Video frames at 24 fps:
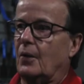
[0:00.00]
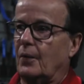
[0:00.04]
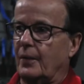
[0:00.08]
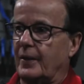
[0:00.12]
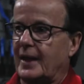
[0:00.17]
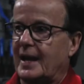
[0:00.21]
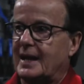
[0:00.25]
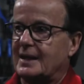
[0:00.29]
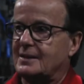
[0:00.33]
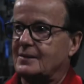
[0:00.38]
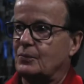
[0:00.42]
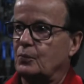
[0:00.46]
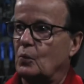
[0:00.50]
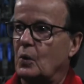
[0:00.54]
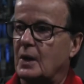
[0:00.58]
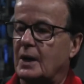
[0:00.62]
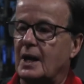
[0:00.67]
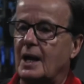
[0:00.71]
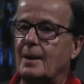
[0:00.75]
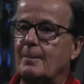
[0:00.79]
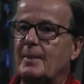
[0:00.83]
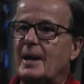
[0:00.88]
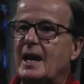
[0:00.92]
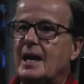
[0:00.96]
Well, that's what
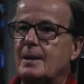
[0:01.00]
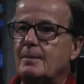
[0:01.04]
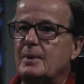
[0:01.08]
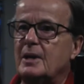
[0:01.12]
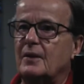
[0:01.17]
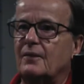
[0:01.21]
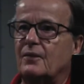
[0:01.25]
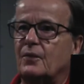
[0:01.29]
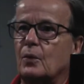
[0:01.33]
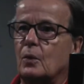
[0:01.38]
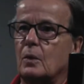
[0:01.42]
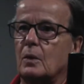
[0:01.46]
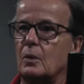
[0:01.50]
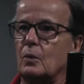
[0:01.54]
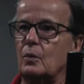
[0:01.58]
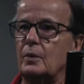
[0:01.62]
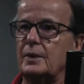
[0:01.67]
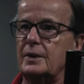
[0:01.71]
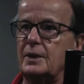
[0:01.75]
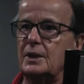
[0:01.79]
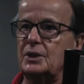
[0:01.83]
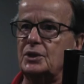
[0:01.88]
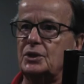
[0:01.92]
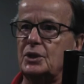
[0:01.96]
I'm aiming for
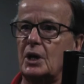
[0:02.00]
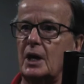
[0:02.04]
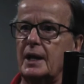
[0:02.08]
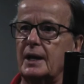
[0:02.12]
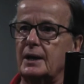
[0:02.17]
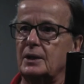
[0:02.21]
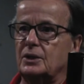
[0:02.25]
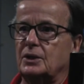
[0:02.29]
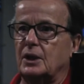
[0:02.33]
with the Giant.